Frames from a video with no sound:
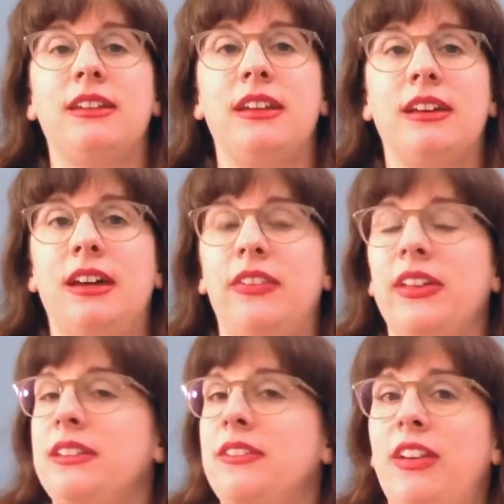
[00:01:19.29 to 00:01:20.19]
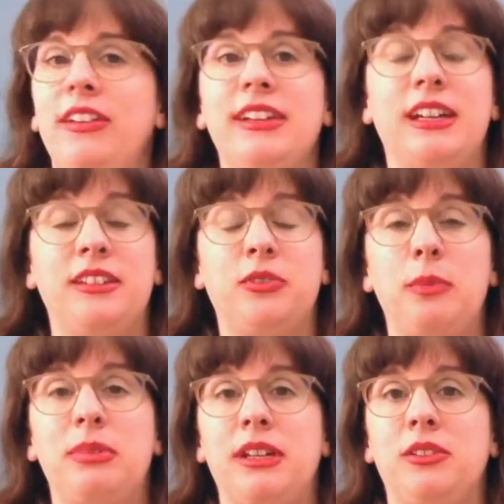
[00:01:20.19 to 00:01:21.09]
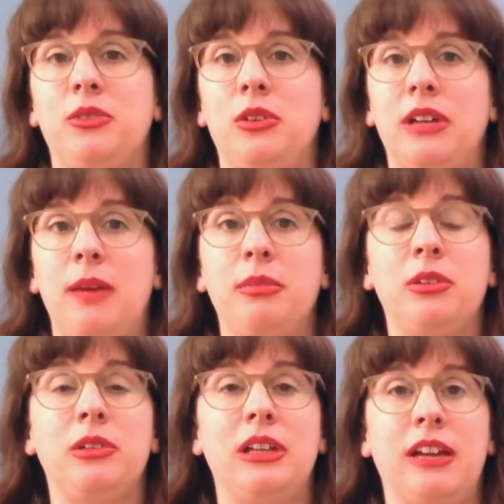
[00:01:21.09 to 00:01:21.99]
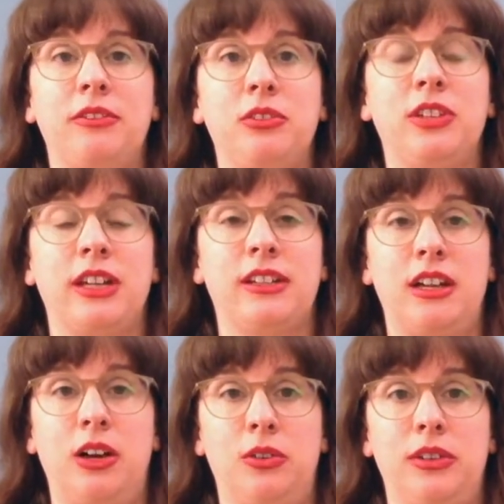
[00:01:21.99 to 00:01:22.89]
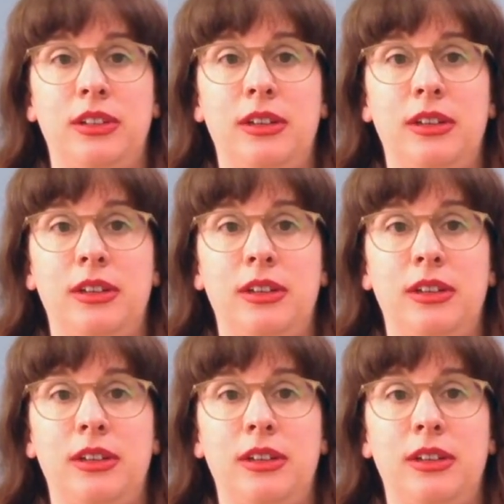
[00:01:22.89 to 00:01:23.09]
I think it's a very nice website. You absolutely have to check it out.